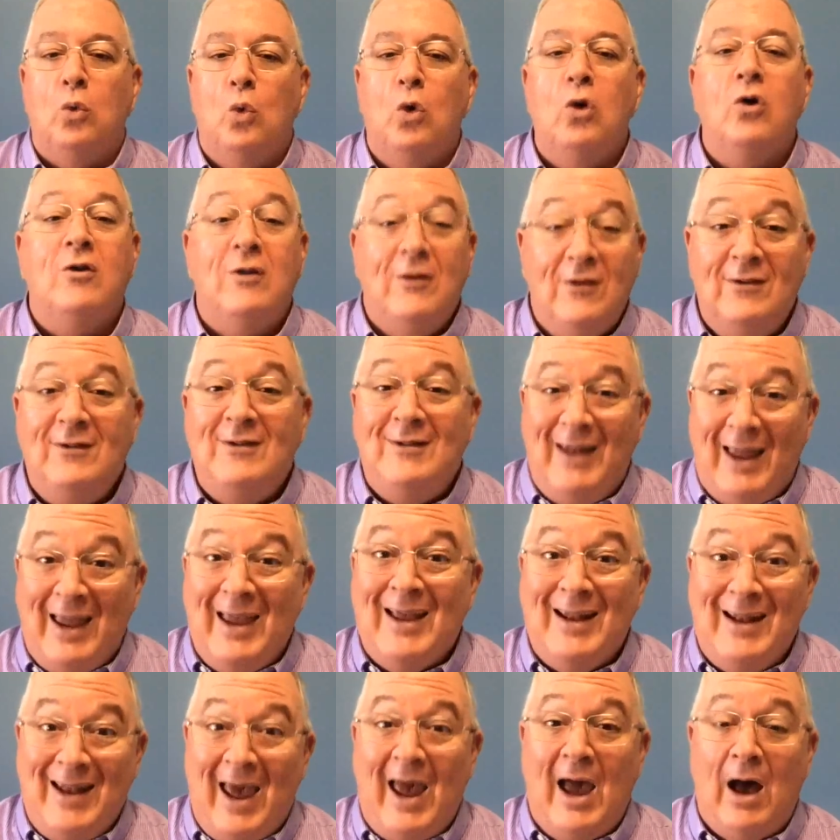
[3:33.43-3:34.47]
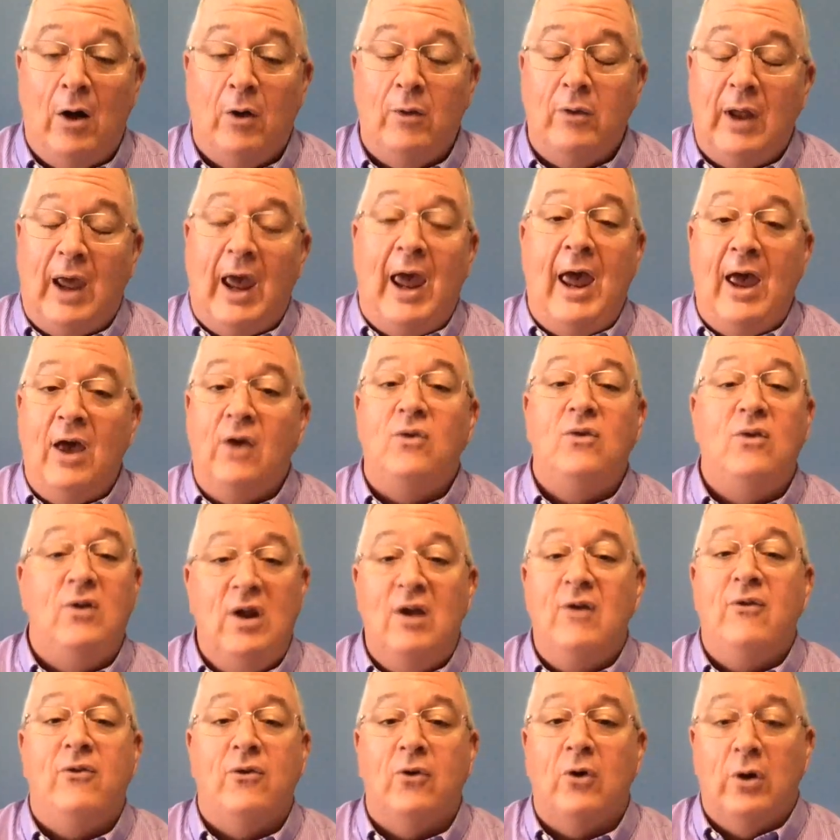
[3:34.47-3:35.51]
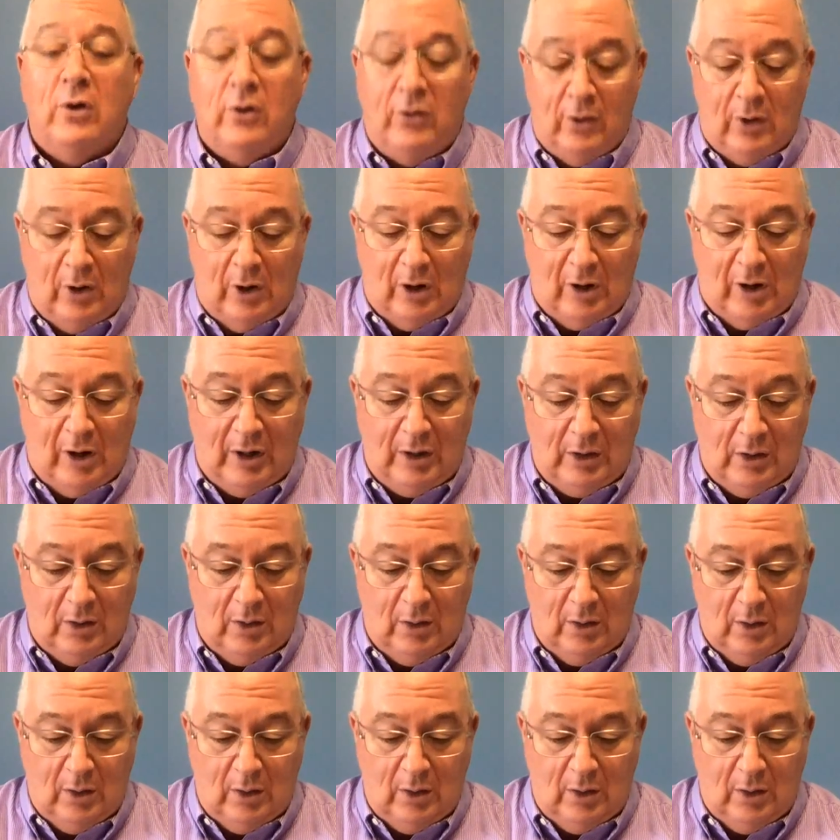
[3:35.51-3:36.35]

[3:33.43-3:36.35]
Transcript: We're to stand out as different, all right?